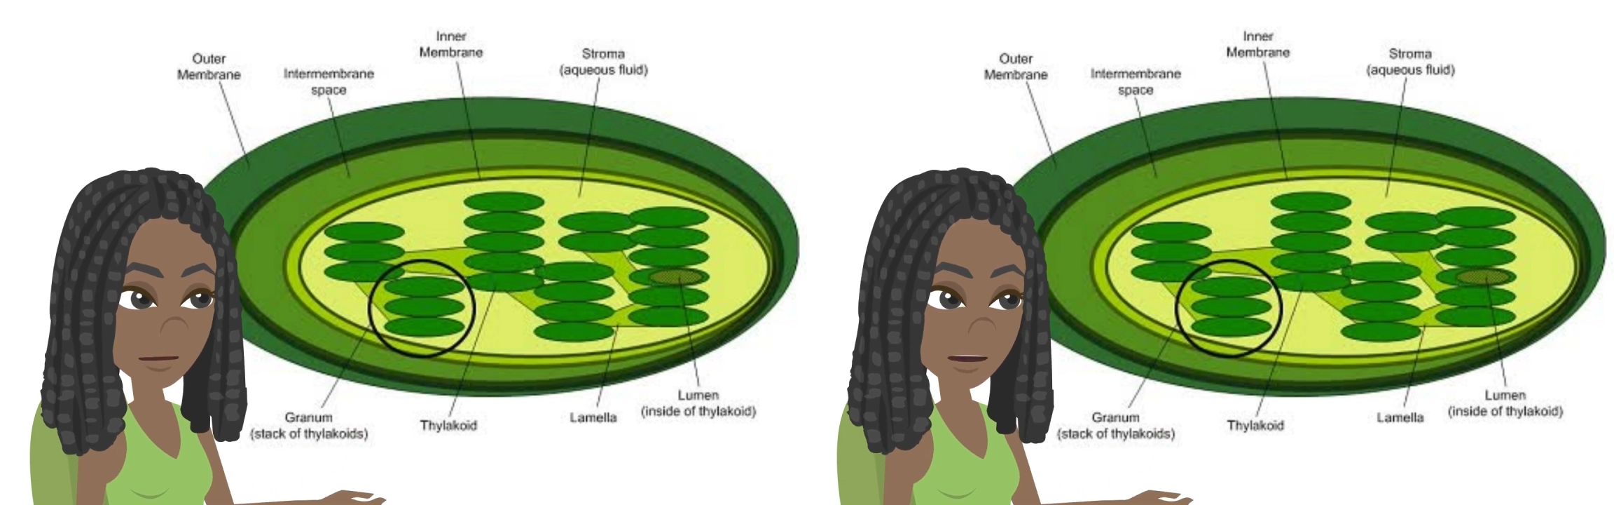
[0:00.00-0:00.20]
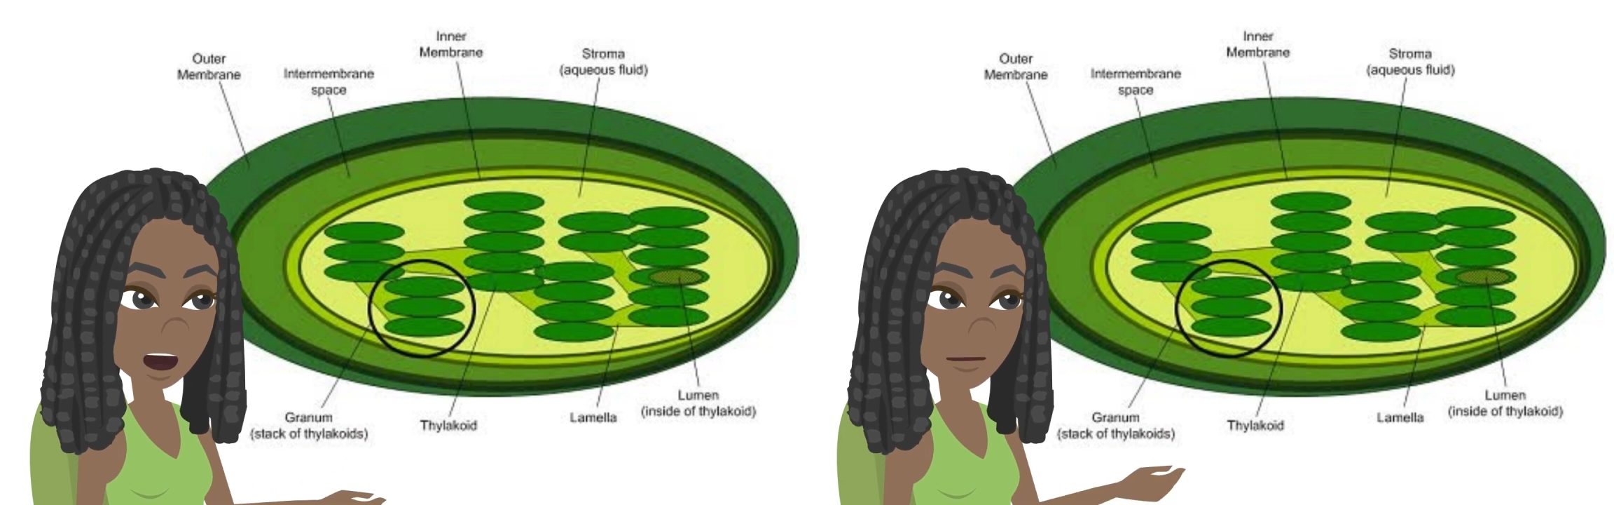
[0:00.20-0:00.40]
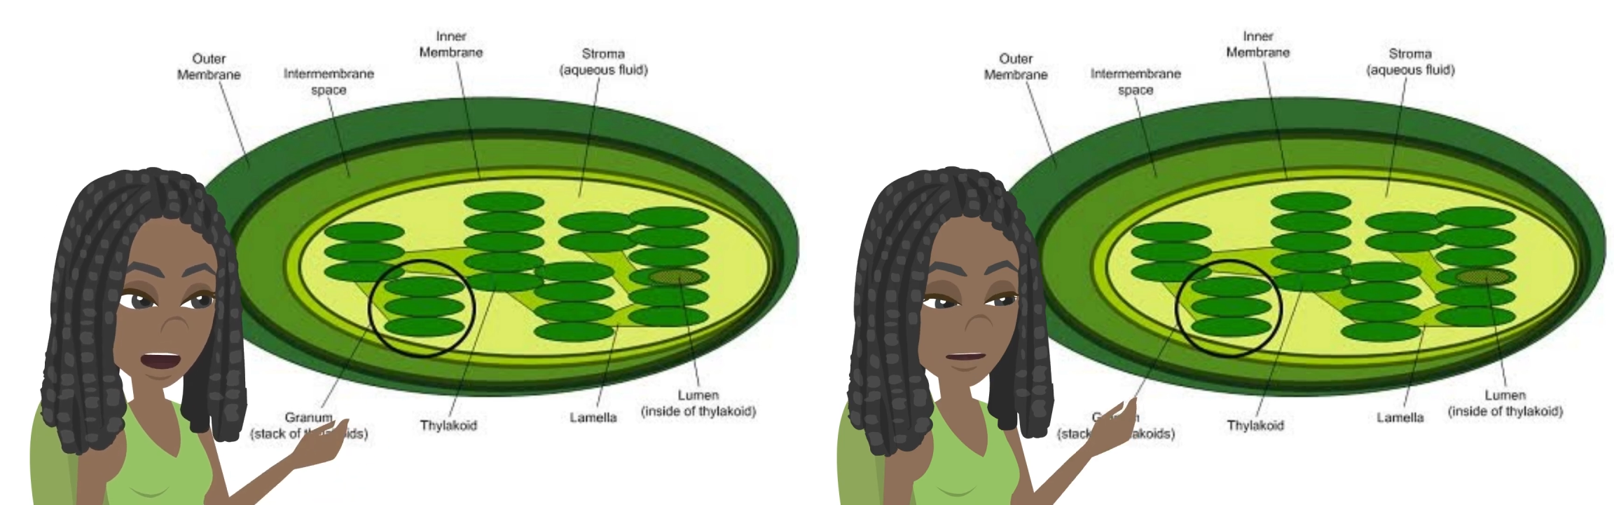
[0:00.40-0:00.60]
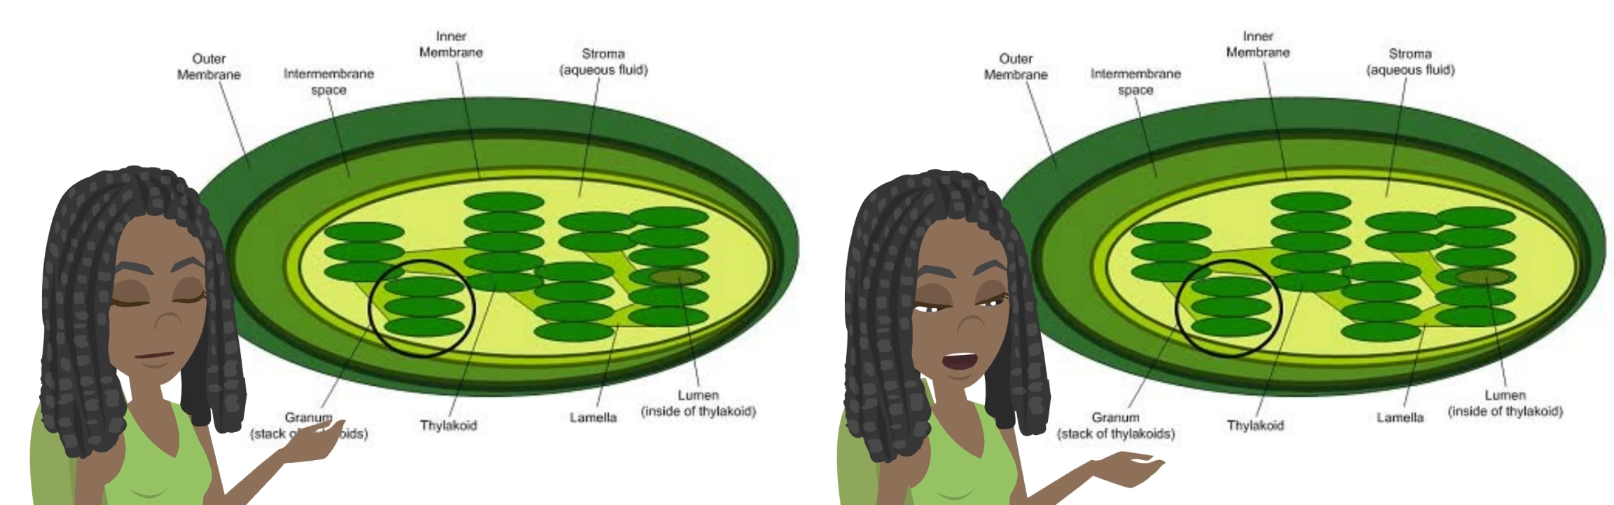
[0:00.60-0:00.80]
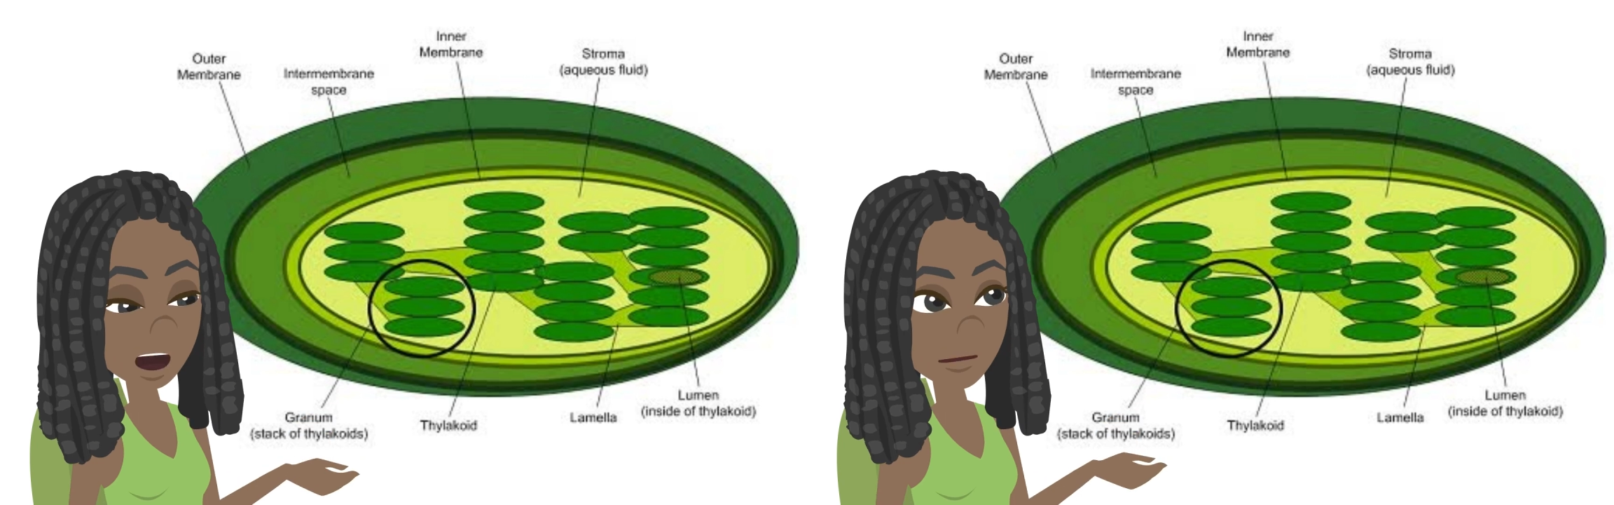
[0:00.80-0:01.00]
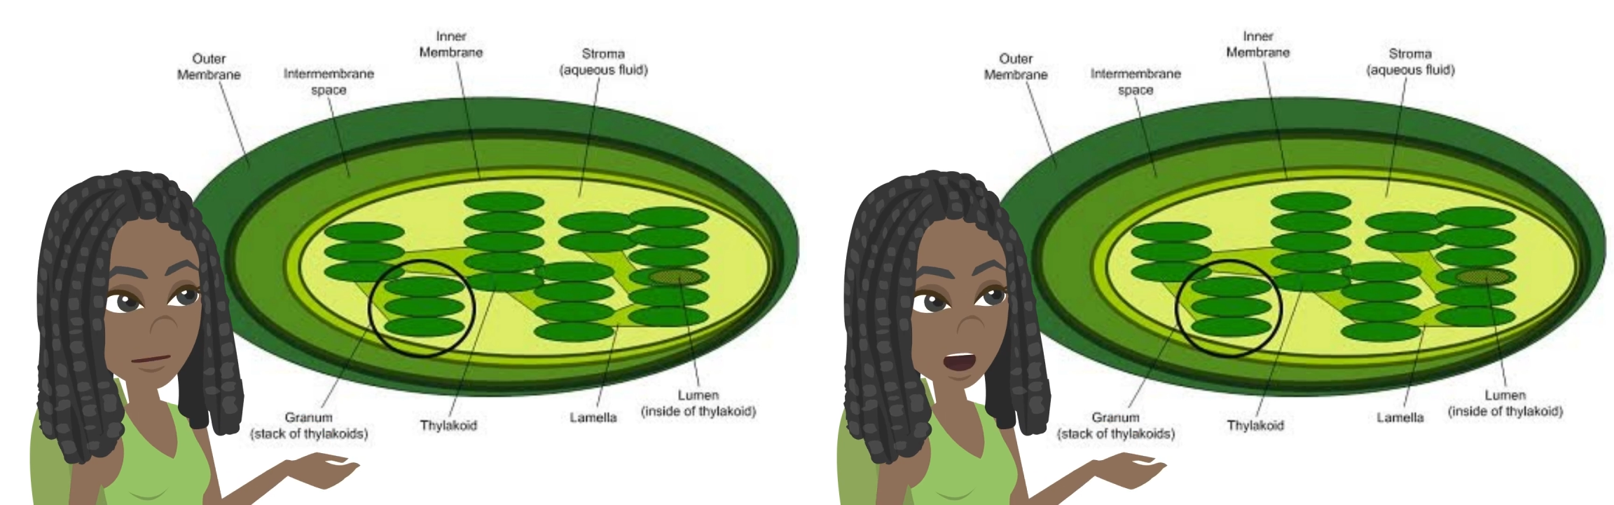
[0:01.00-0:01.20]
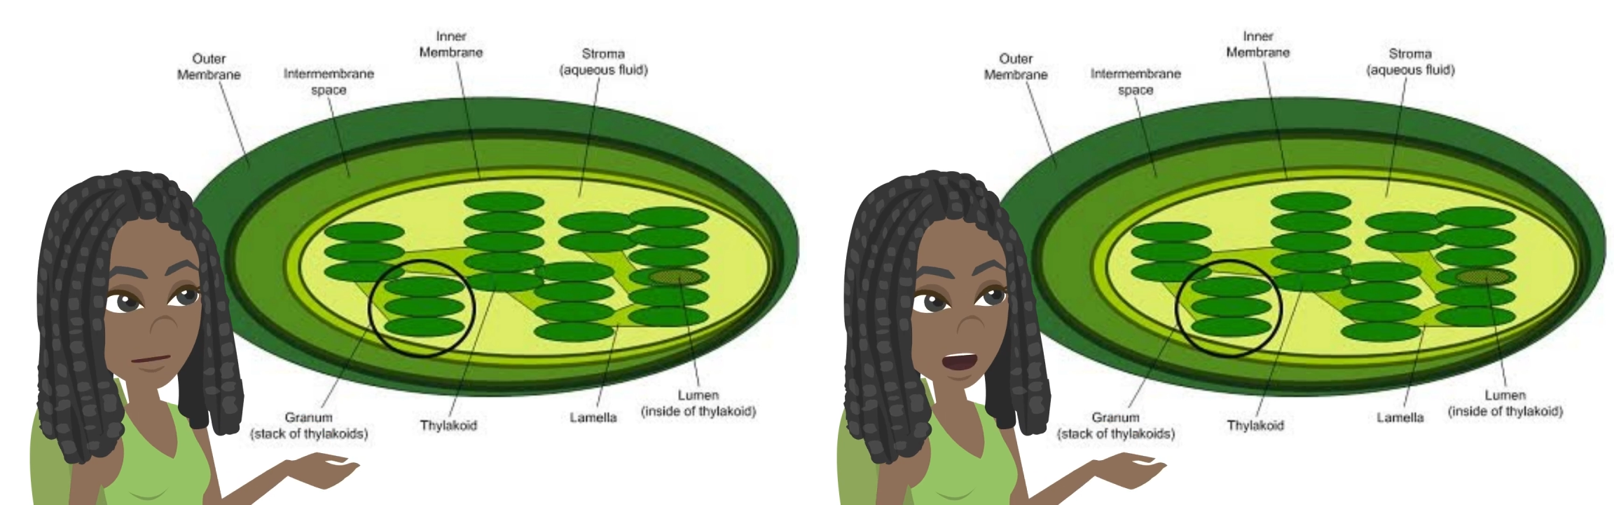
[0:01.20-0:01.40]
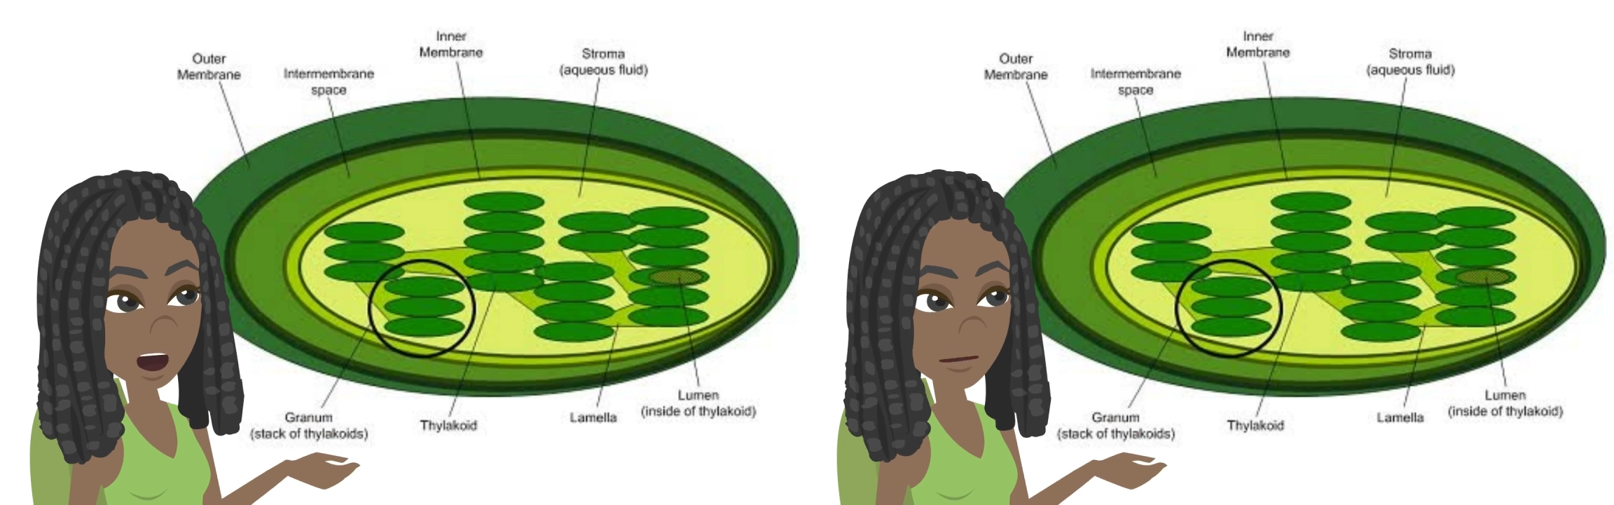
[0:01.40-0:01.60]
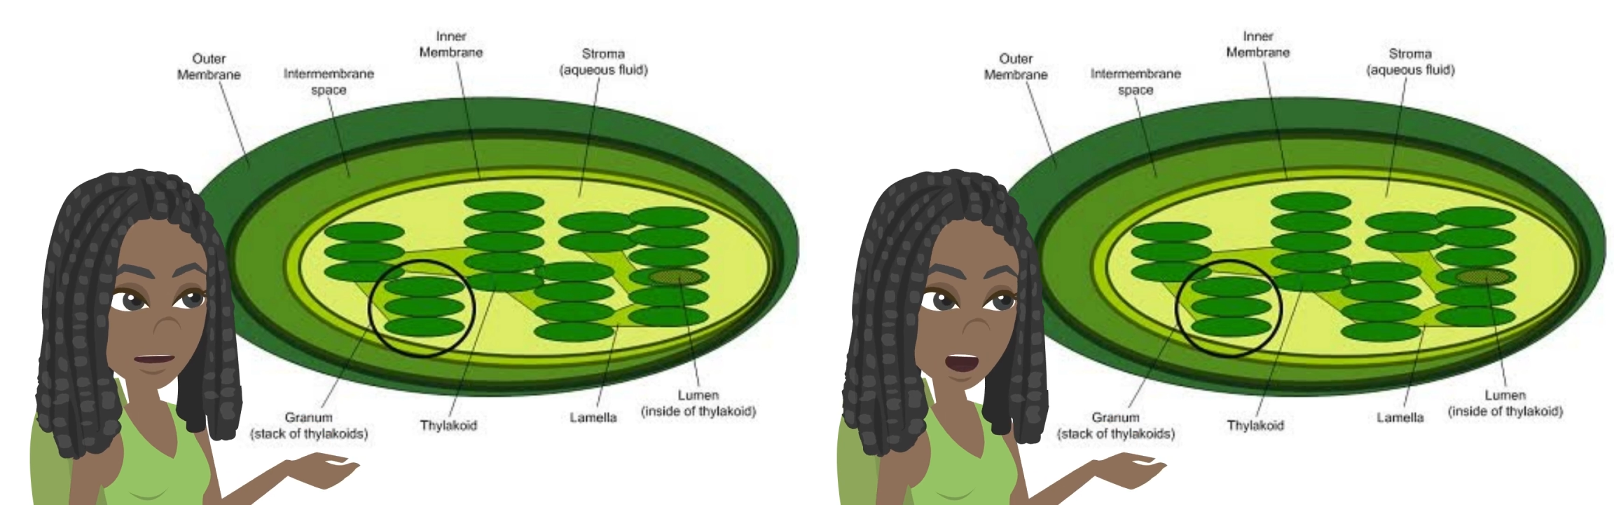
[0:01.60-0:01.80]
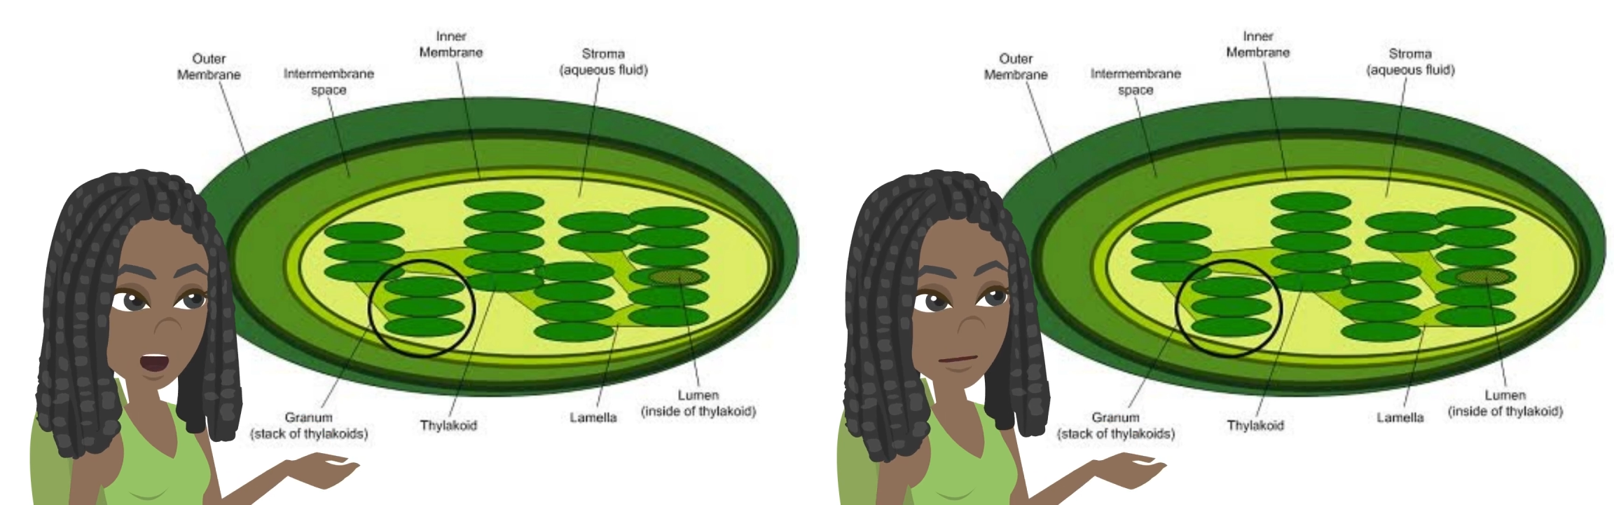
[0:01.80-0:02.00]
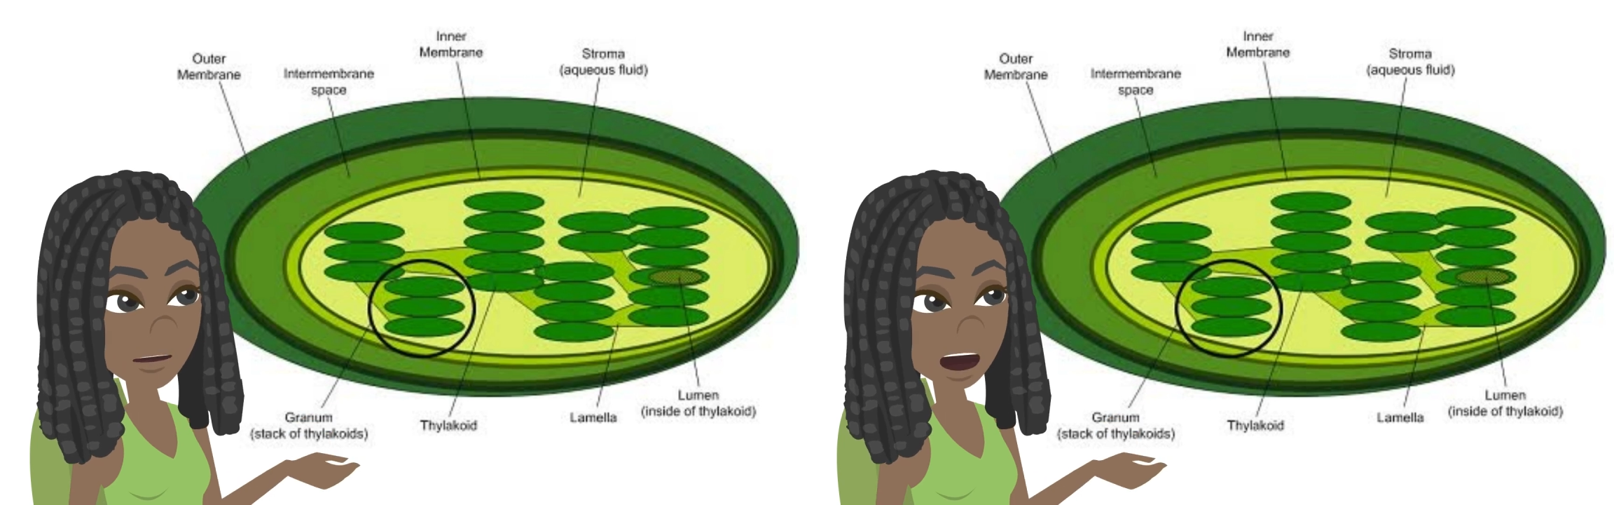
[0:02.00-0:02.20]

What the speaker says: which gives leaves their green color